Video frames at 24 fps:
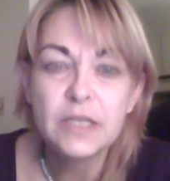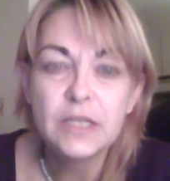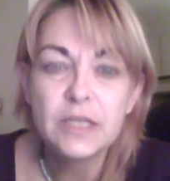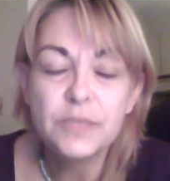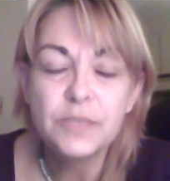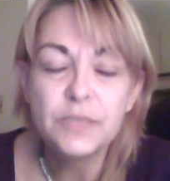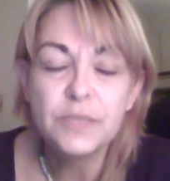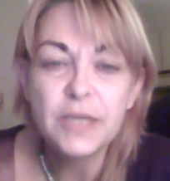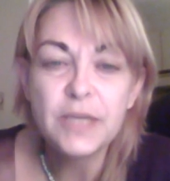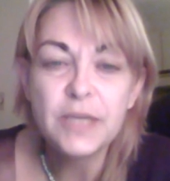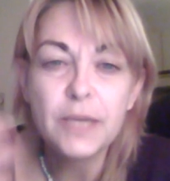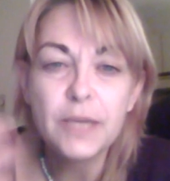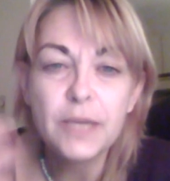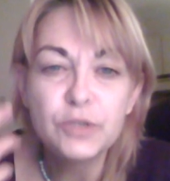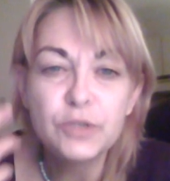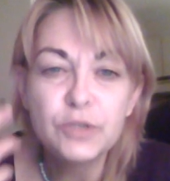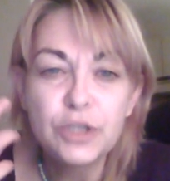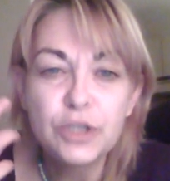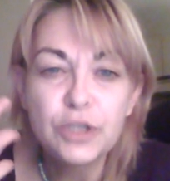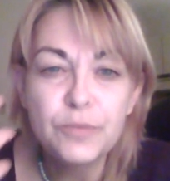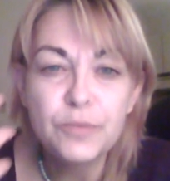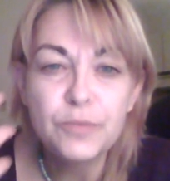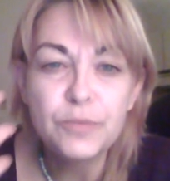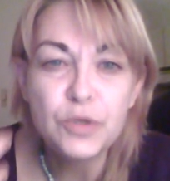to be able
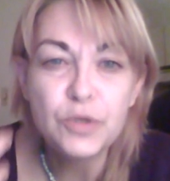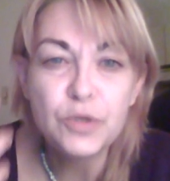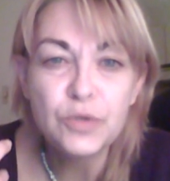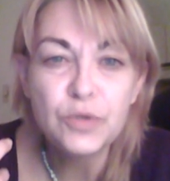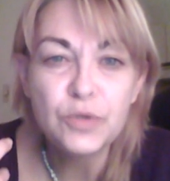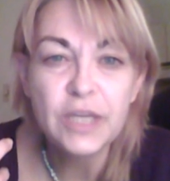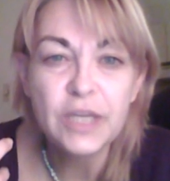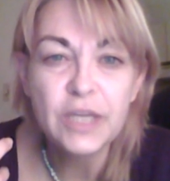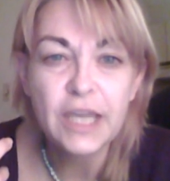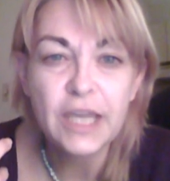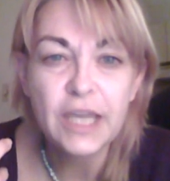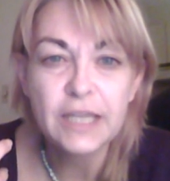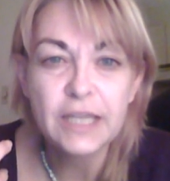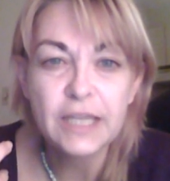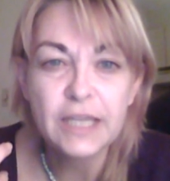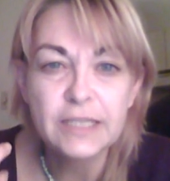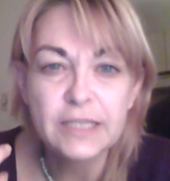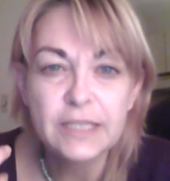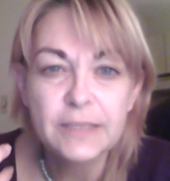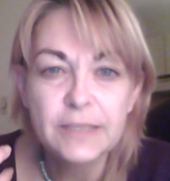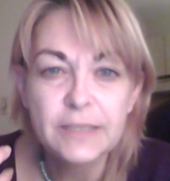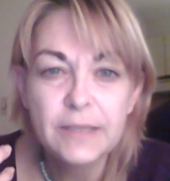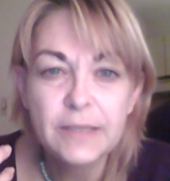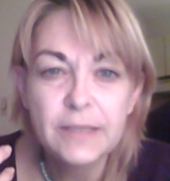to communicate
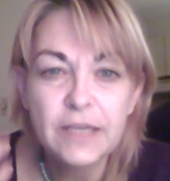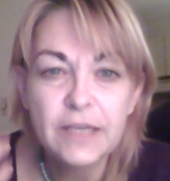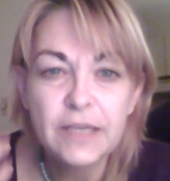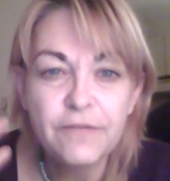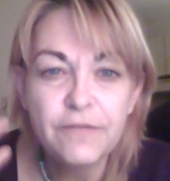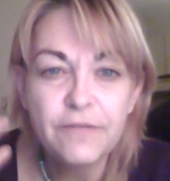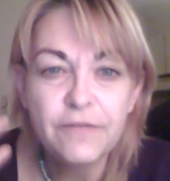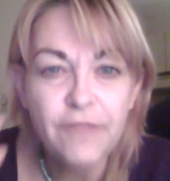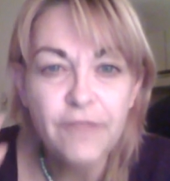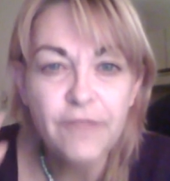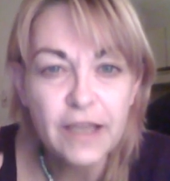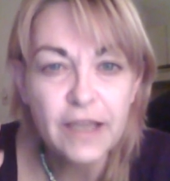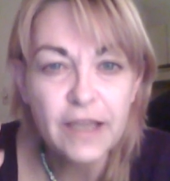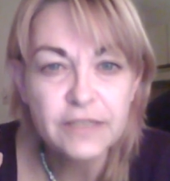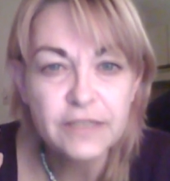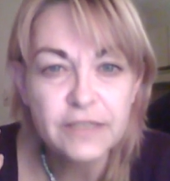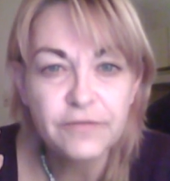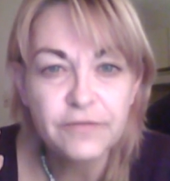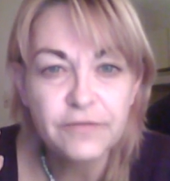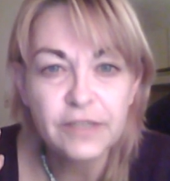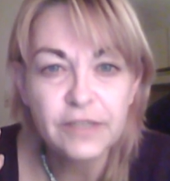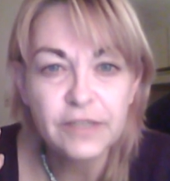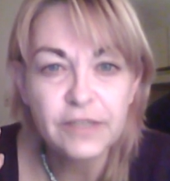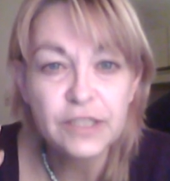
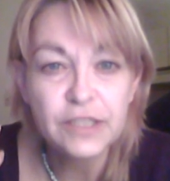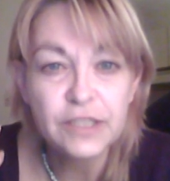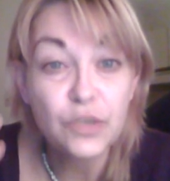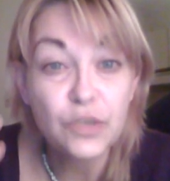effectively